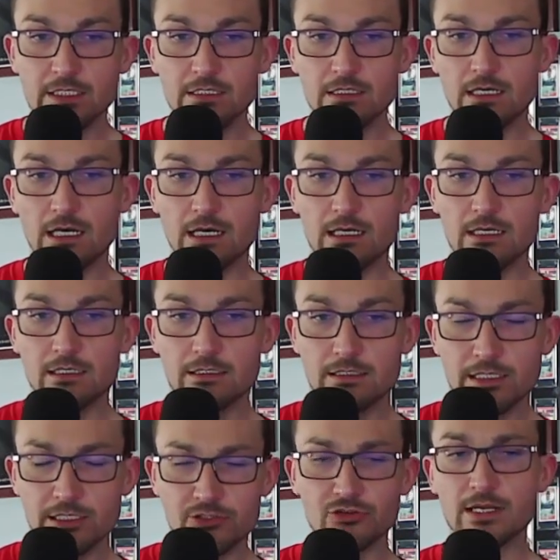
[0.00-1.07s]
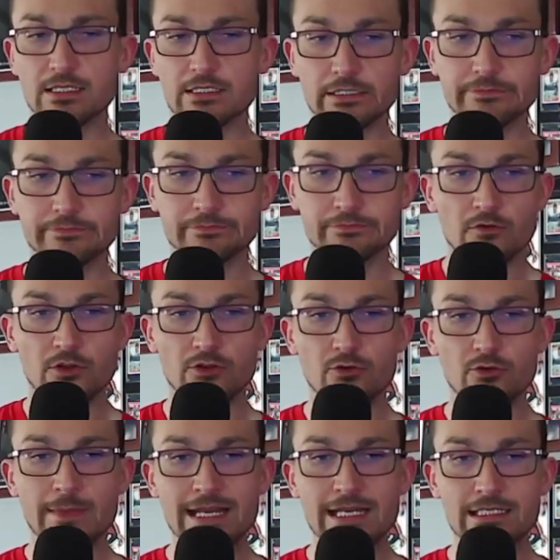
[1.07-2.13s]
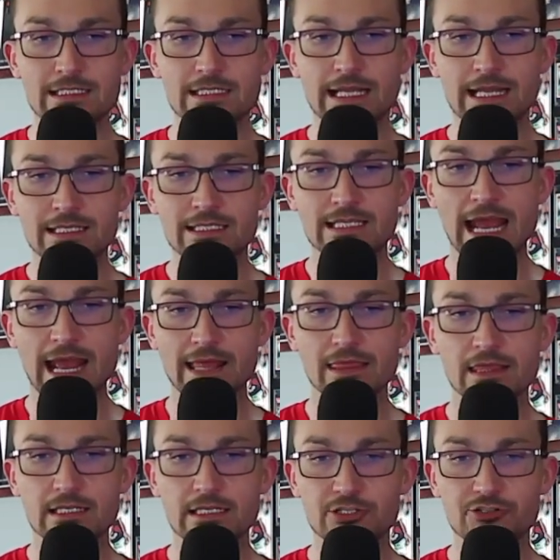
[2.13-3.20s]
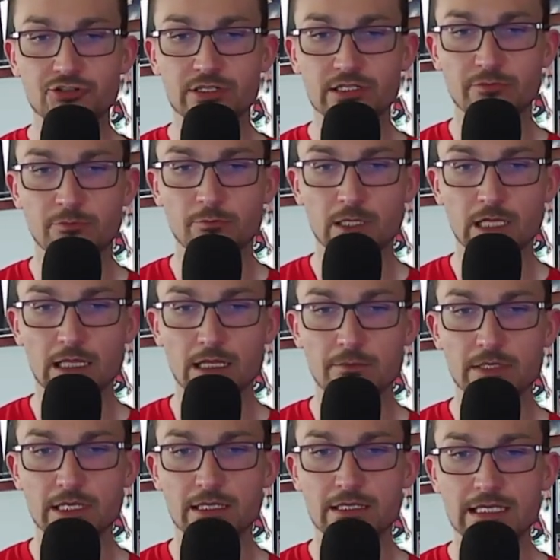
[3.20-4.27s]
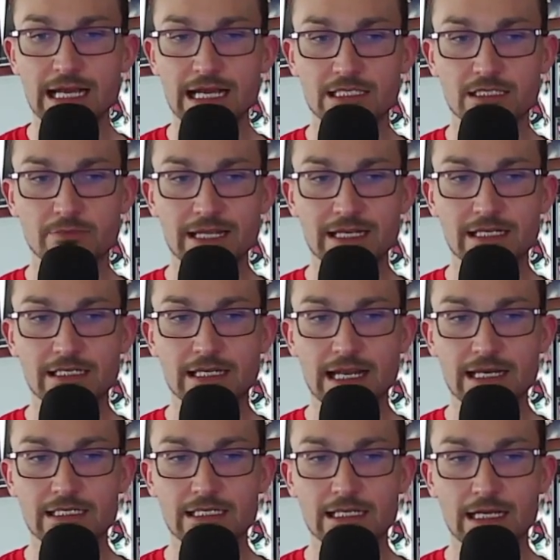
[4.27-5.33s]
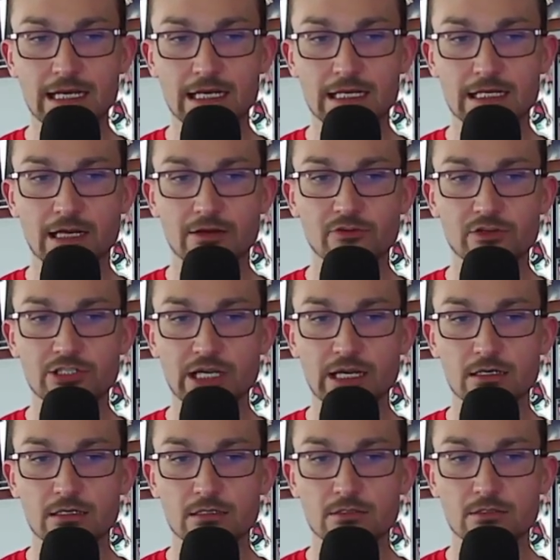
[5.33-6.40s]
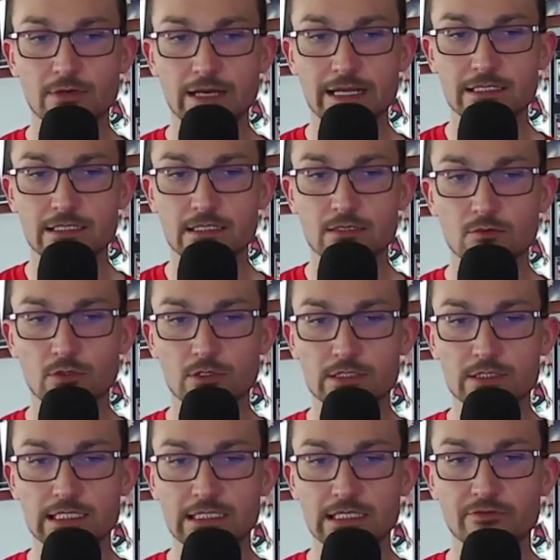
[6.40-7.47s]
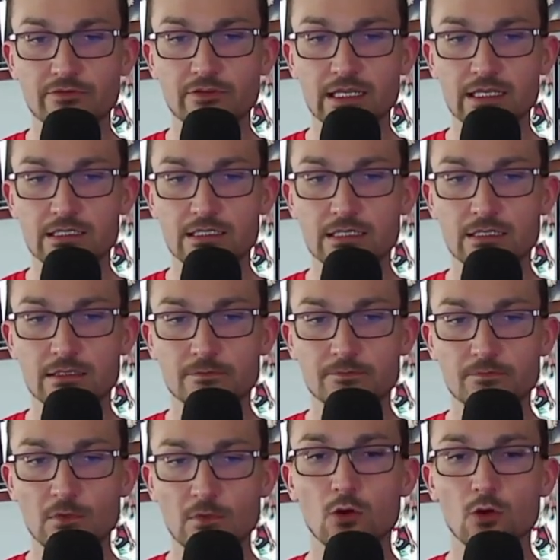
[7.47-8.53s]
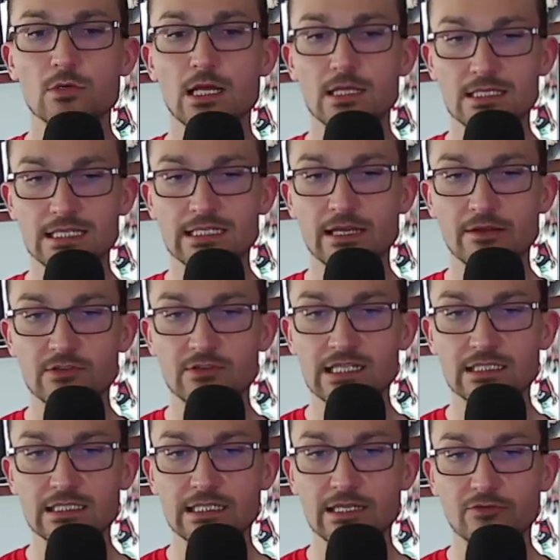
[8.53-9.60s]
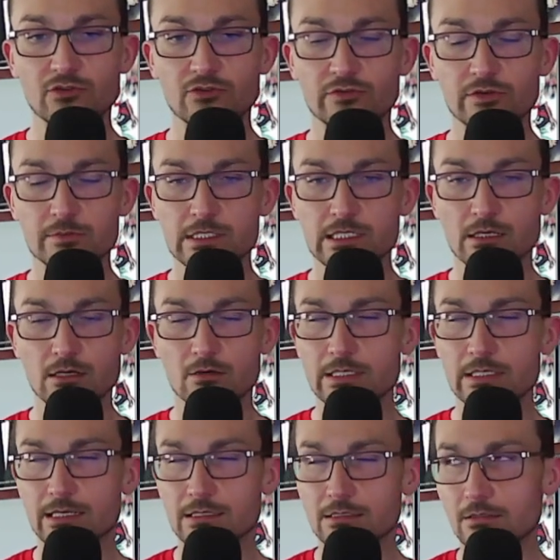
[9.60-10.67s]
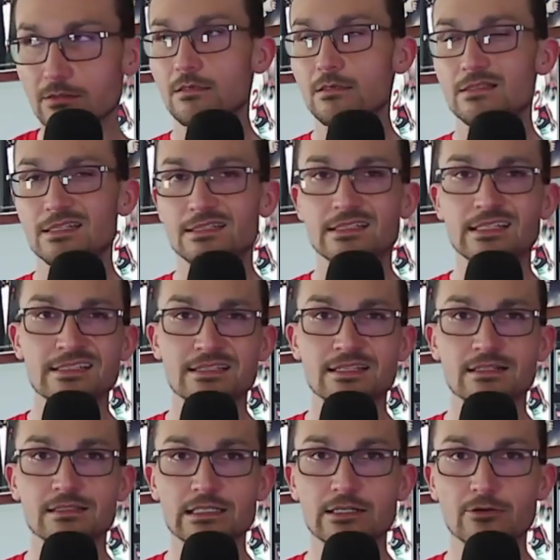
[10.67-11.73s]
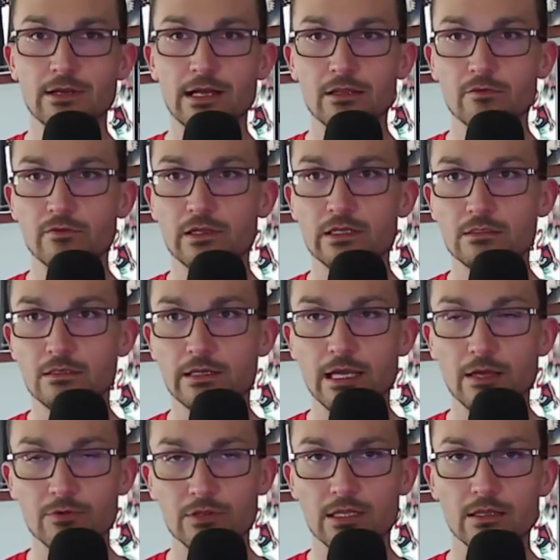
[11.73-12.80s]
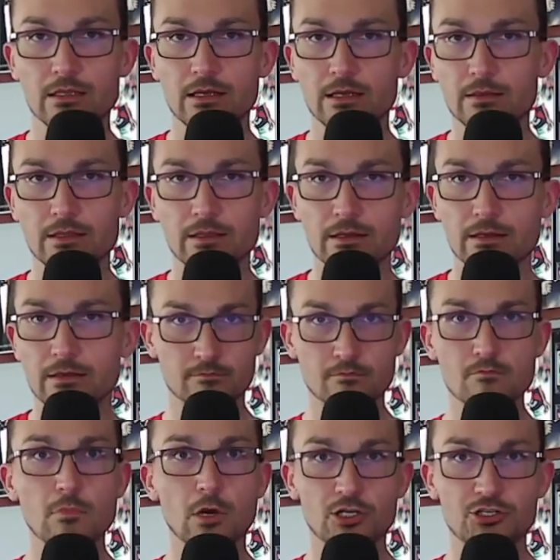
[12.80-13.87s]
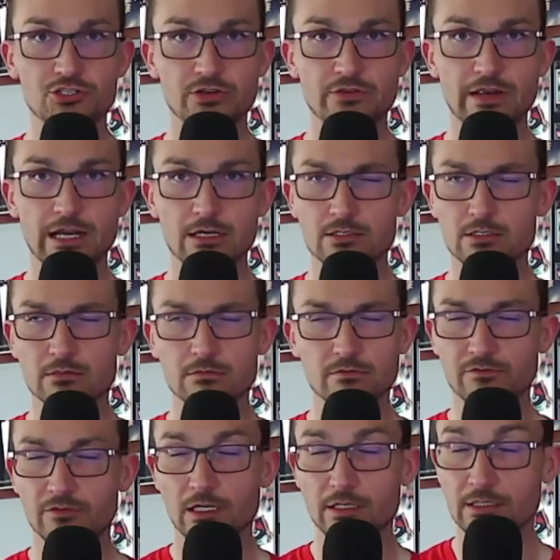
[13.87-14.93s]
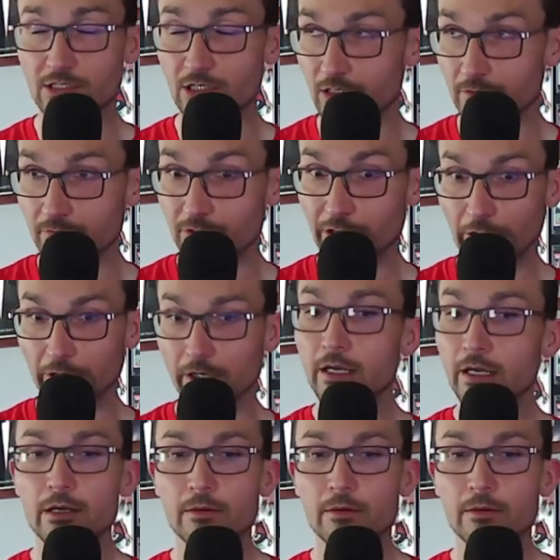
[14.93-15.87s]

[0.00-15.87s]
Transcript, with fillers: Huh, interesting. For the remaining states and the District of Columbia, the estimated net uh, coverage error rates were significant or oh, we're not significantly different from zero. Yeah, so statistically irrelevant, okay, within the, the margin of errors. Forgot the term, der.